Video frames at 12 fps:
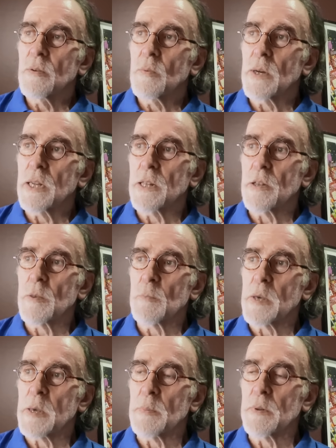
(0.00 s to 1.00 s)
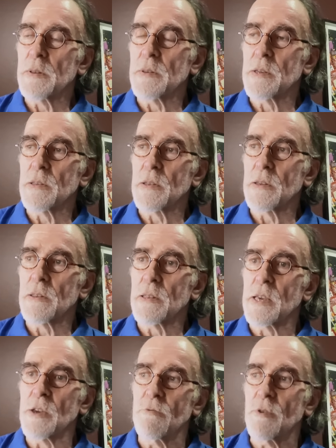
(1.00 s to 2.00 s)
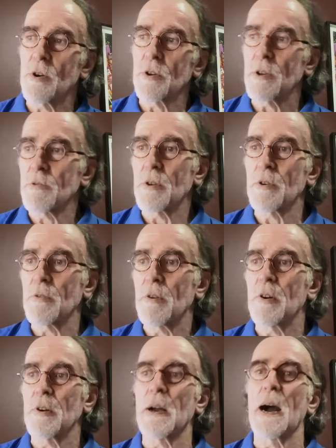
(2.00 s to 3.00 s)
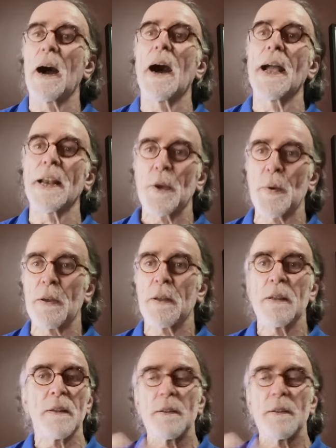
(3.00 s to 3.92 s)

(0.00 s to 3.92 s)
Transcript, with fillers: one of those people that's just going to say, you're wrong, you're wrong, you're wrong. I know it.